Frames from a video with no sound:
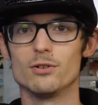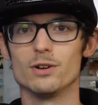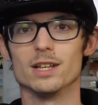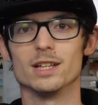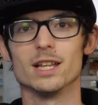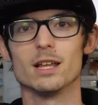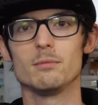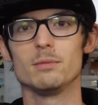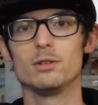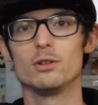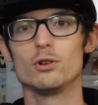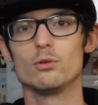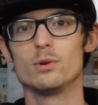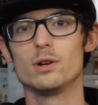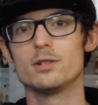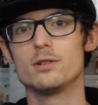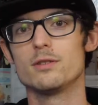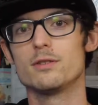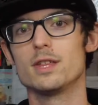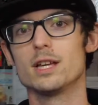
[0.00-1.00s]
and let me know
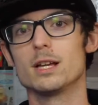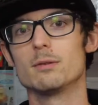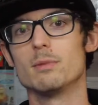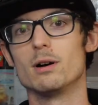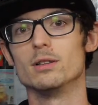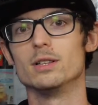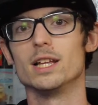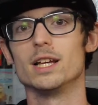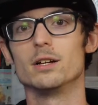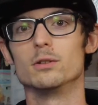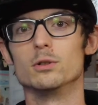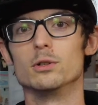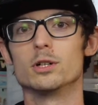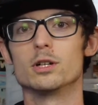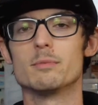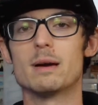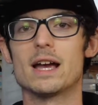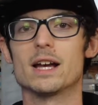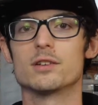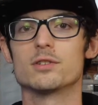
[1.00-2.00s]
what you think about LEGO Look
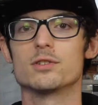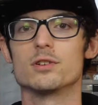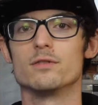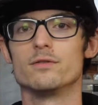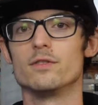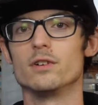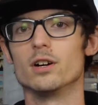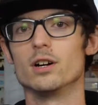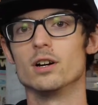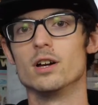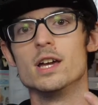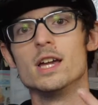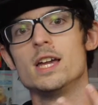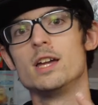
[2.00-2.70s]
Back so far.